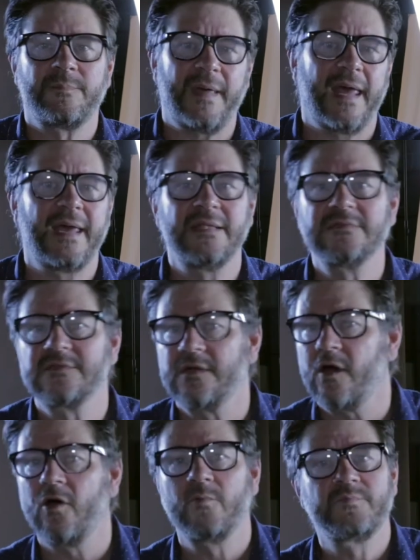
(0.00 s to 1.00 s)
pains and
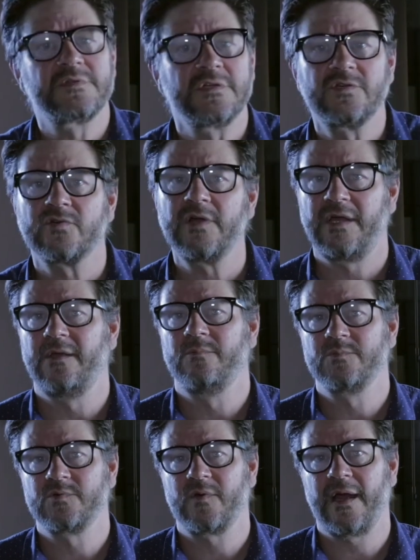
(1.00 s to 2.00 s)
hopes and
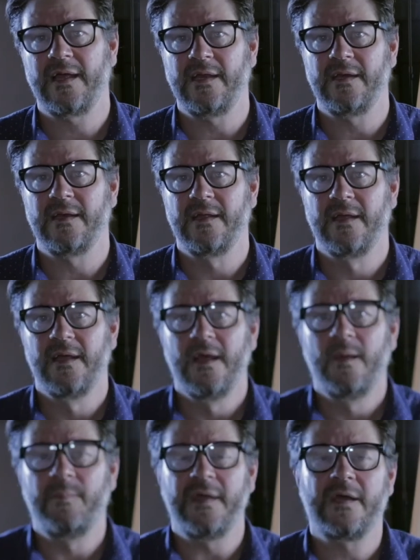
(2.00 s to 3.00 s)
dreams, right?
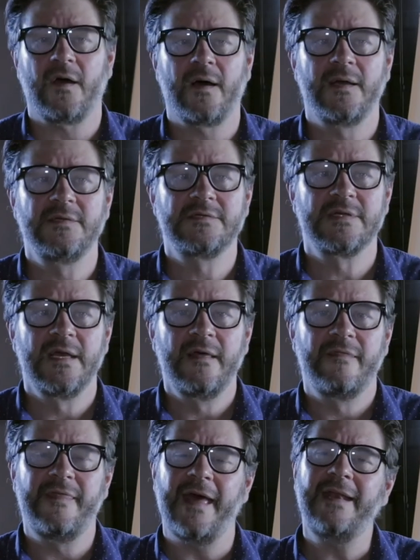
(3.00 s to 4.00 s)
Because
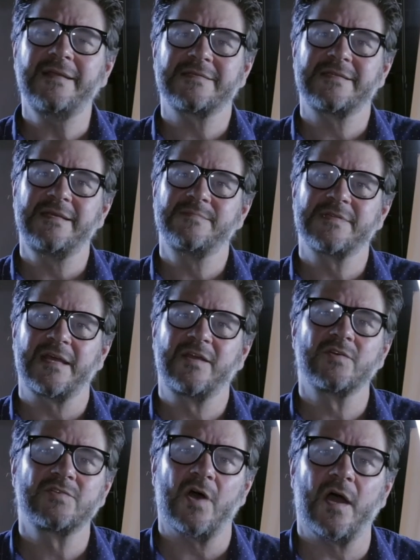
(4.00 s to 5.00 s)
then it seems like
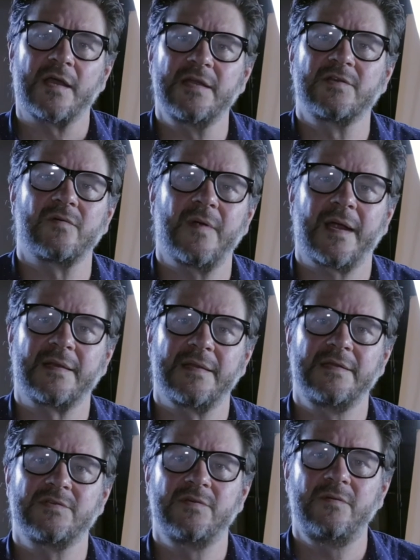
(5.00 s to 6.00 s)
you're talking
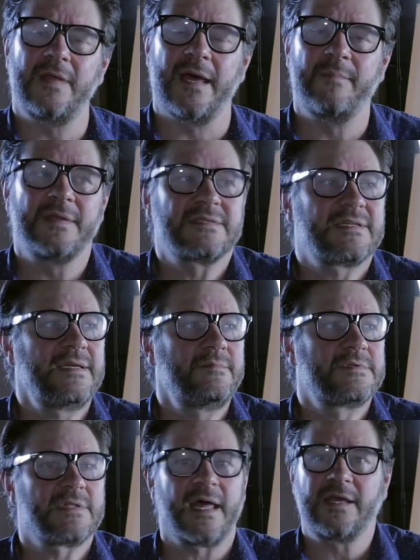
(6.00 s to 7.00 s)
directly to them. It
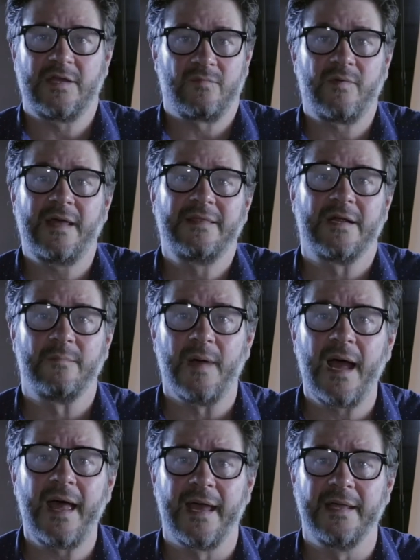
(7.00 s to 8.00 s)
seems like you read their
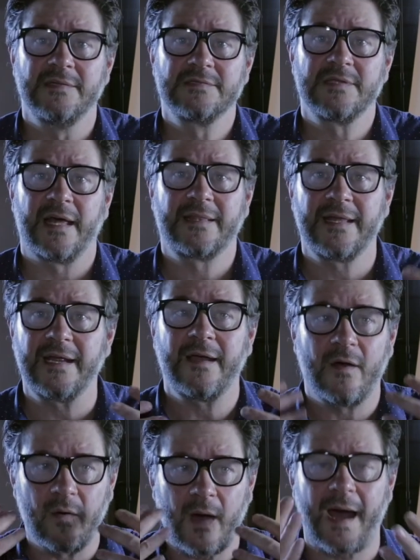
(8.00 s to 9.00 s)
minds. Like they
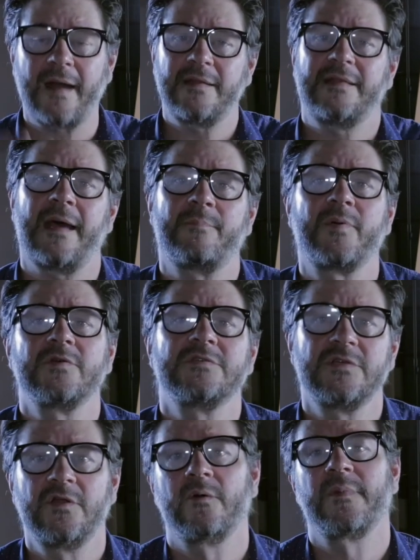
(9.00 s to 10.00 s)
go, how did that
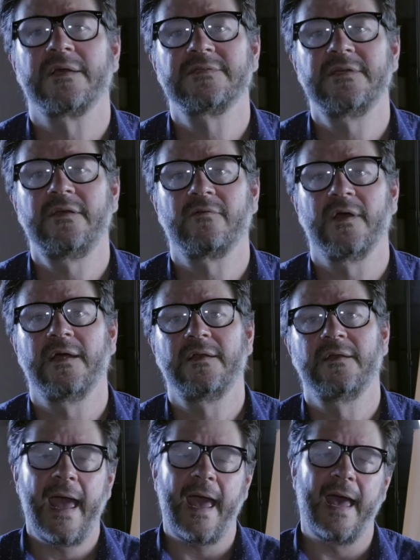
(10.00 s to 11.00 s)
person know my secret?
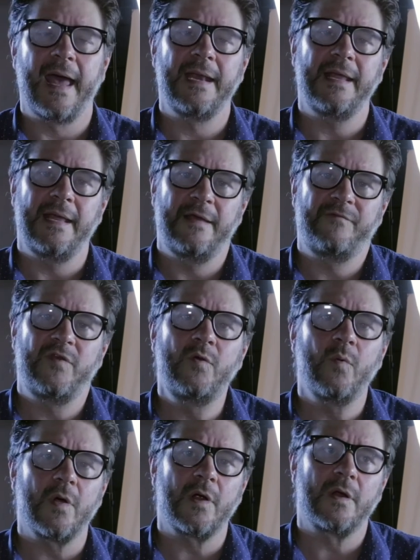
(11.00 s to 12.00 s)
And if
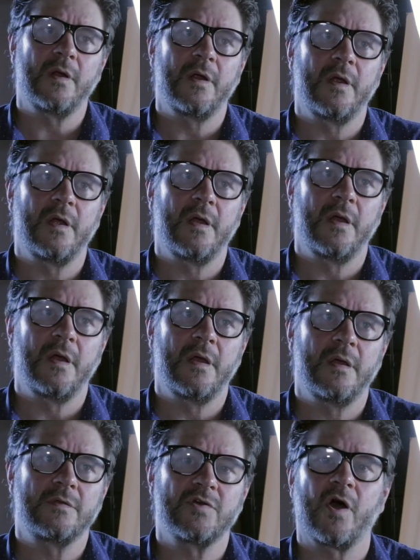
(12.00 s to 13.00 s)
you are
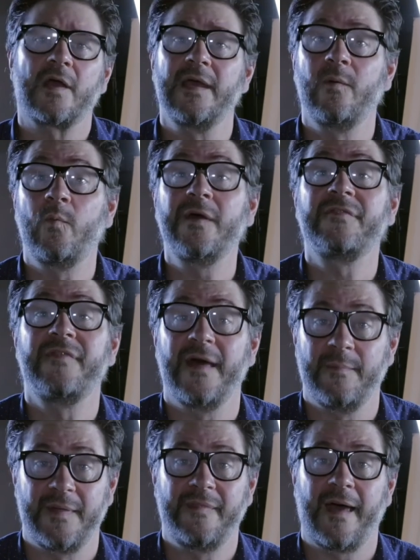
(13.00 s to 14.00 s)
talking with
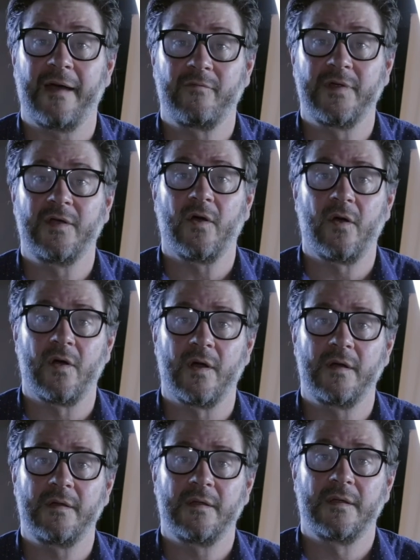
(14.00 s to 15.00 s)
them in that regard,